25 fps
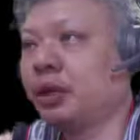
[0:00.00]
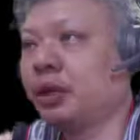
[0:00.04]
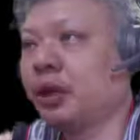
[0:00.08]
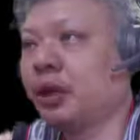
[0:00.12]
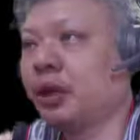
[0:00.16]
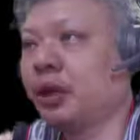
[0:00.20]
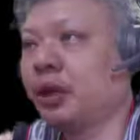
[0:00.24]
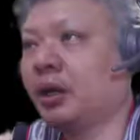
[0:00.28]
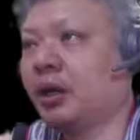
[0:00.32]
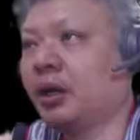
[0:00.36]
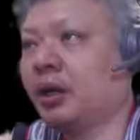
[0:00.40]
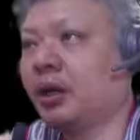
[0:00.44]

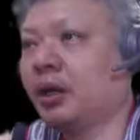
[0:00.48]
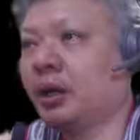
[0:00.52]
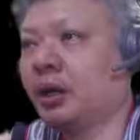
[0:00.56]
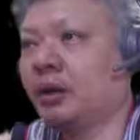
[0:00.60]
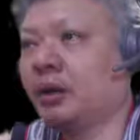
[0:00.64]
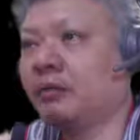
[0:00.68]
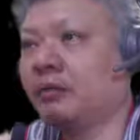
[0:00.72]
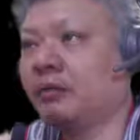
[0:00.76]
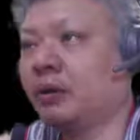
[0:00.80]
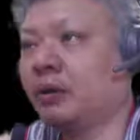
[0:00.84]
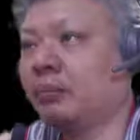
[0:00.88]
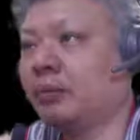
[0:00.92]
r4
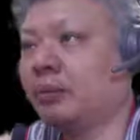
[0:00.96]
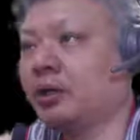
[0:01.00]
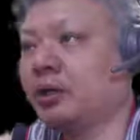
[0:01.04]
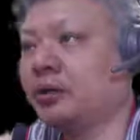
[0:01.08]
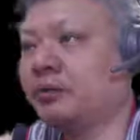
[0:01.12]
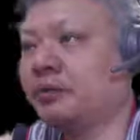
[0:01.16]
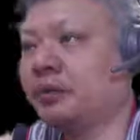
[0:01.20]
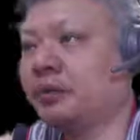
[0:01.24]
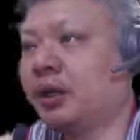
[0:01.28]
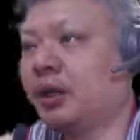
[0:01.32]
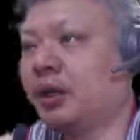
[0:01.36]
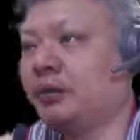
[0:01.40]
plus 5,
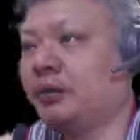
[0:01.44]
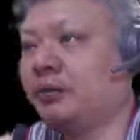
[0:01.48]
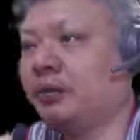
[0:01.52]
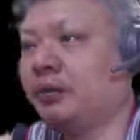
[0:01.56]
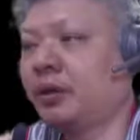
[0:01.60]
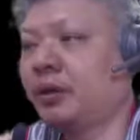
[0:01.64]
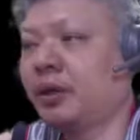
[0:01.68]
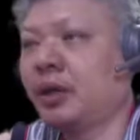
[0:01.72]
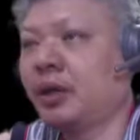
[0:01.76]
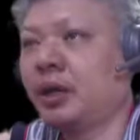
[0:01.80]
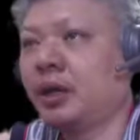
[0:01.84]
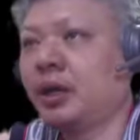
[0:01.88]

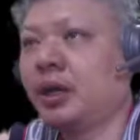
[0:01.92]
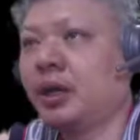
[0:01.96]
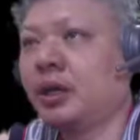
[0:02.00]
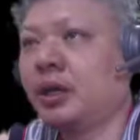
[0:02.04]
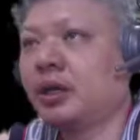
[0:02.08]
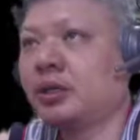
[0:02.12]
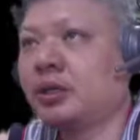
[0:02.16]
and the second